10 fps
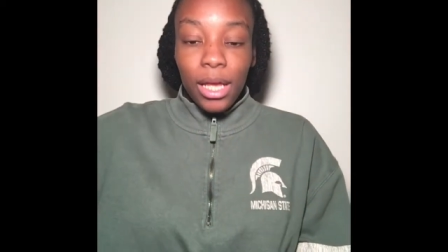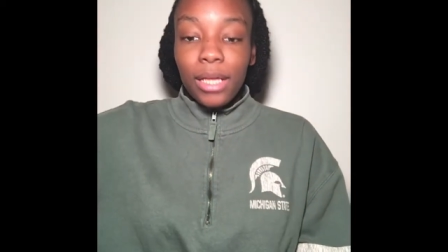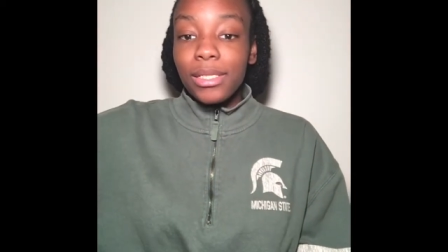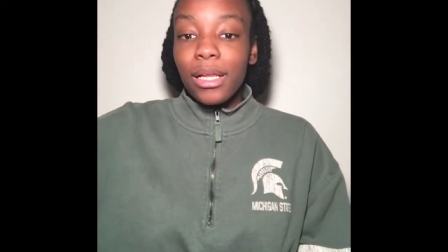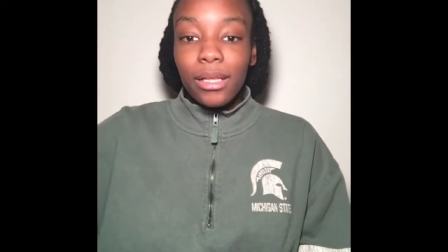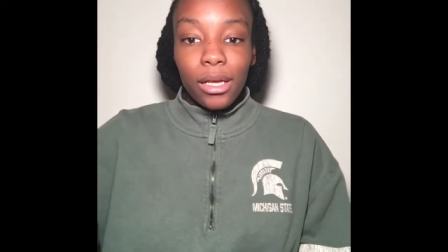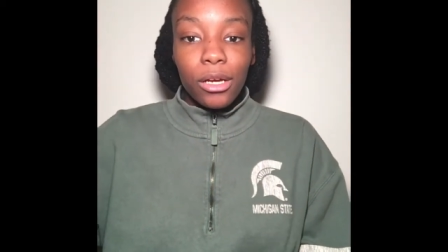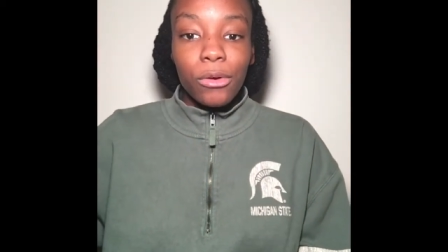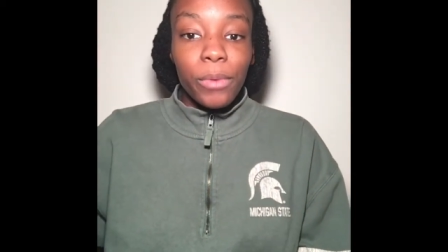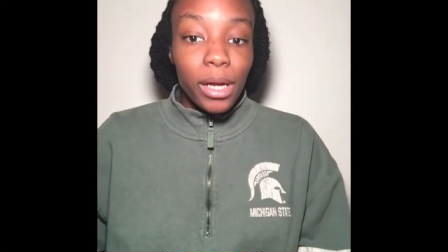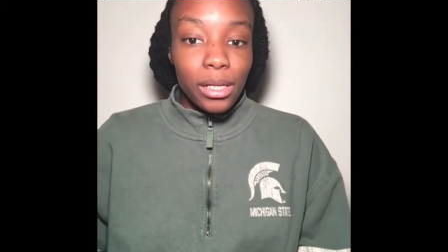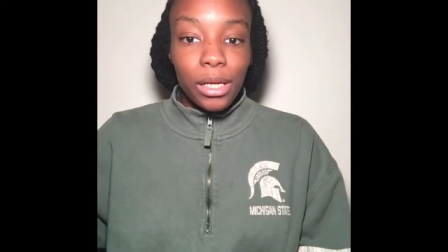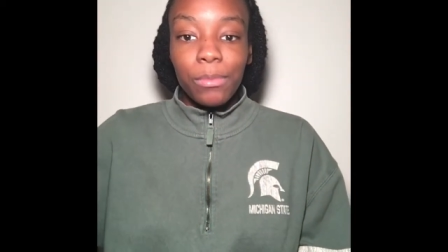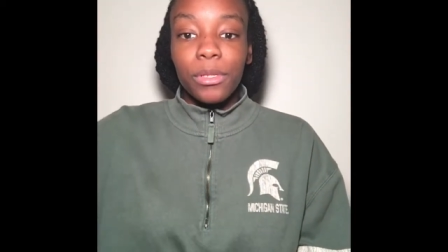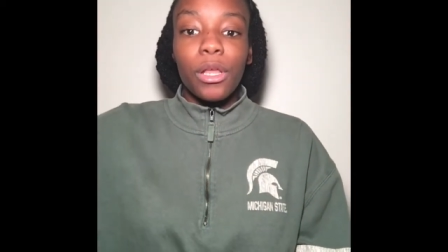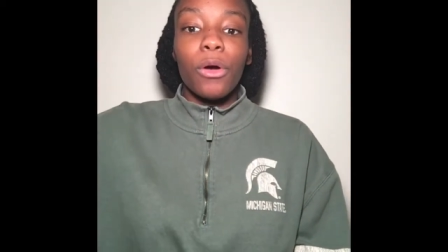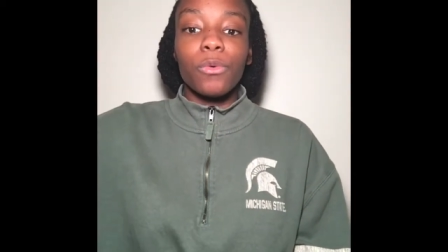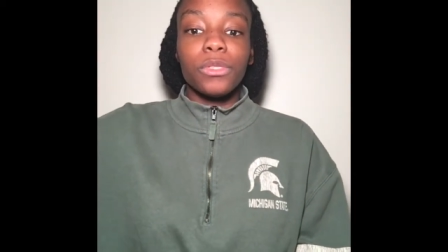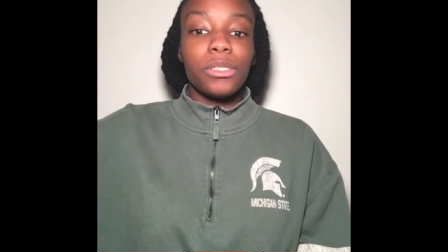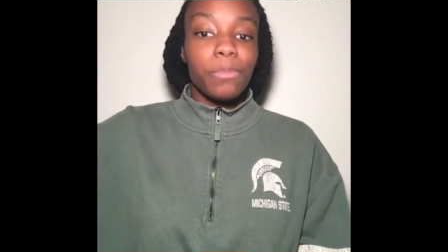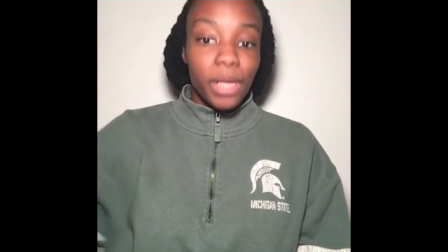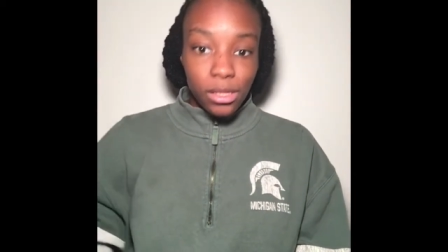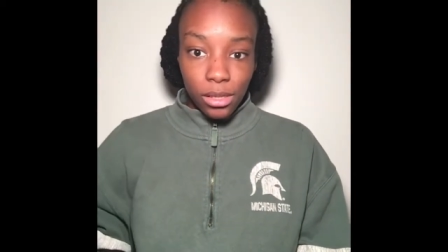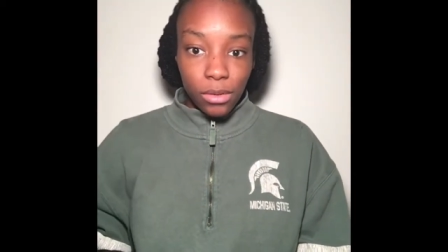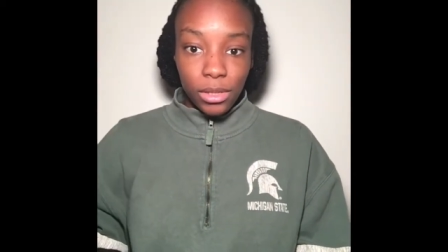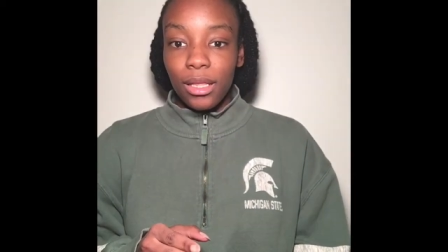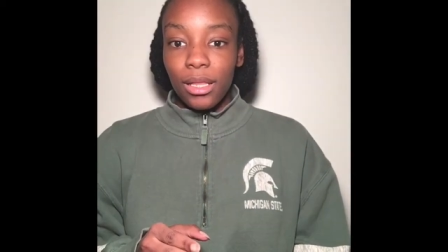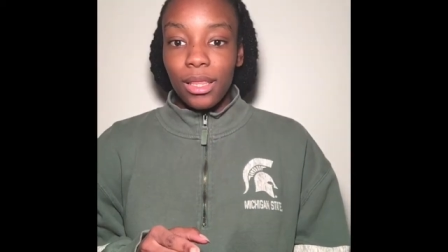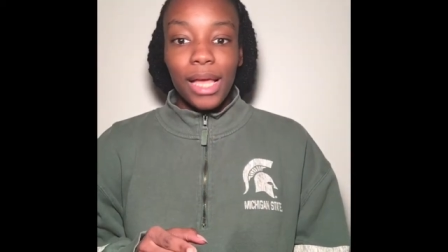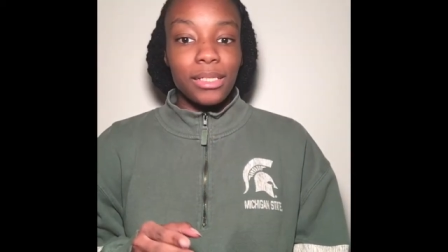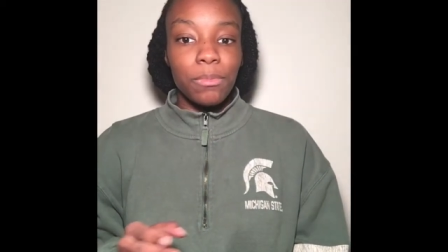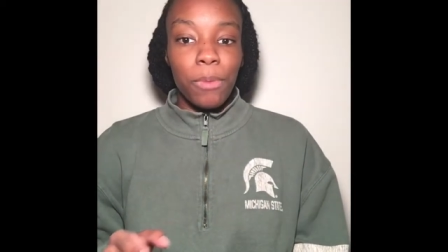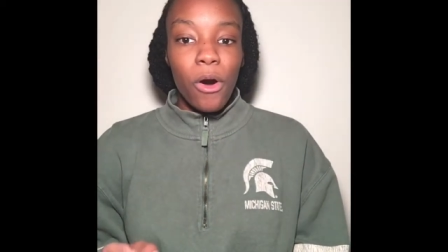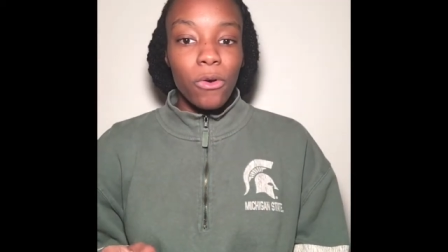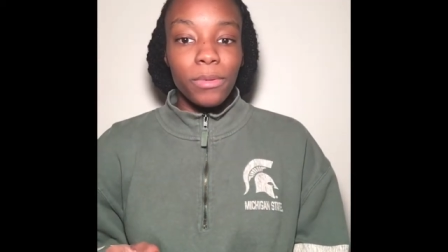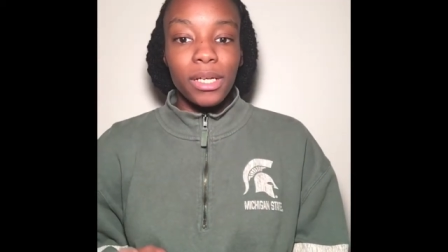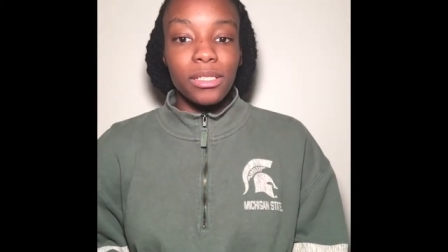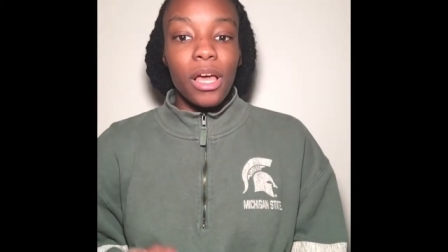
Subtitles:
and tell it incorrectly and put their own spins on it. That's bold, because